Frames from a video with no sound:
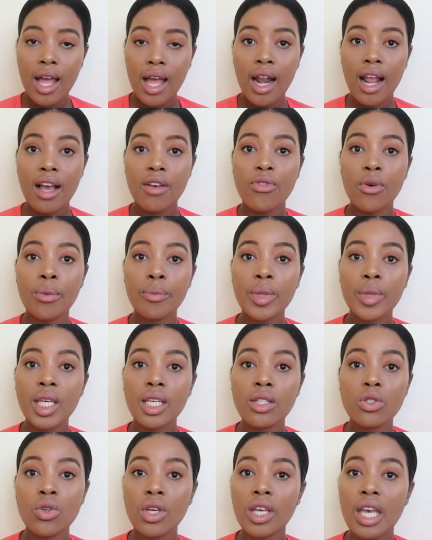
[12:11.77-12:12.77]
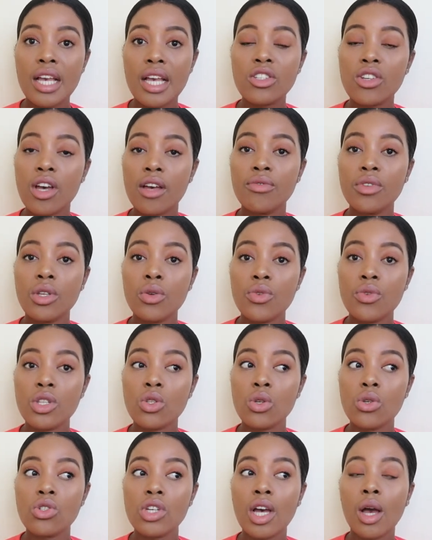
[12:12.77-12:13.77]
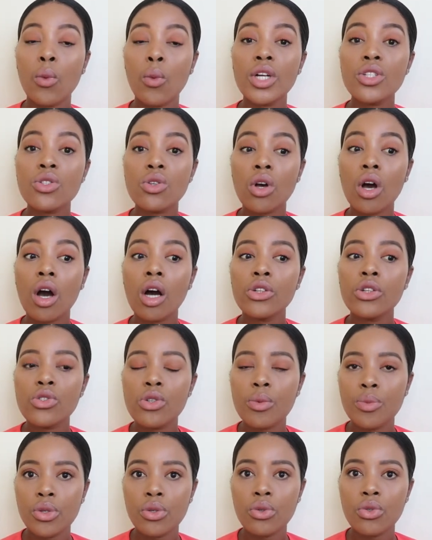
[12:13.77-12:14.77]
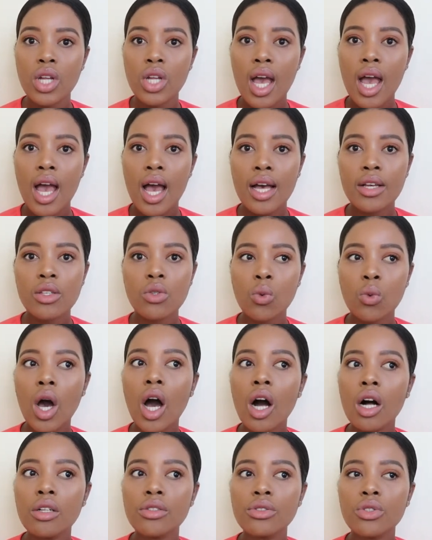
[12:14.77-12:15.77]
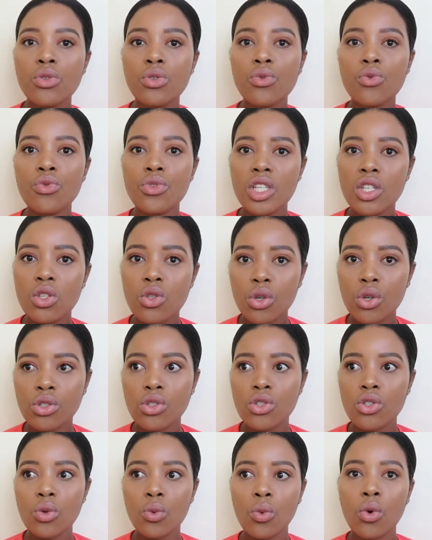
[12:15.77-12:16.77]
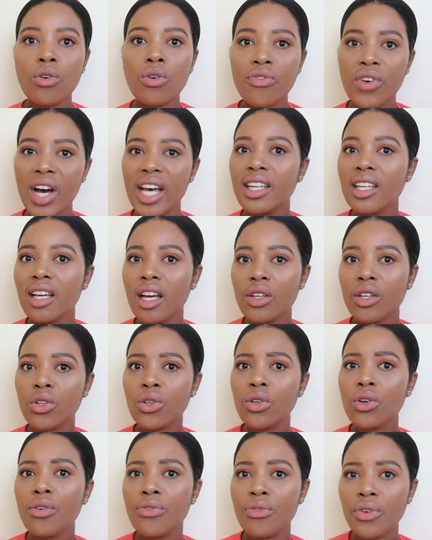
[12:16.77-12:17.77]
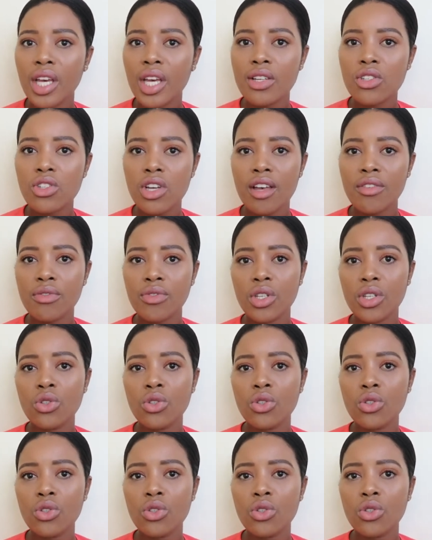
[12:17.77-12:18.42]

Like for me, doing HIV research, I want to contribute as well to research toward finding a cure for HIV.